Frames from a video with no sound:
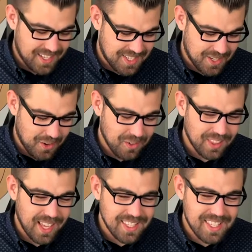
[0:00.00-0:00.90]
So
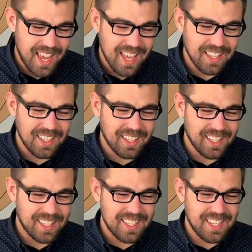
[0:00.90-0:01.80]
let's take a look at this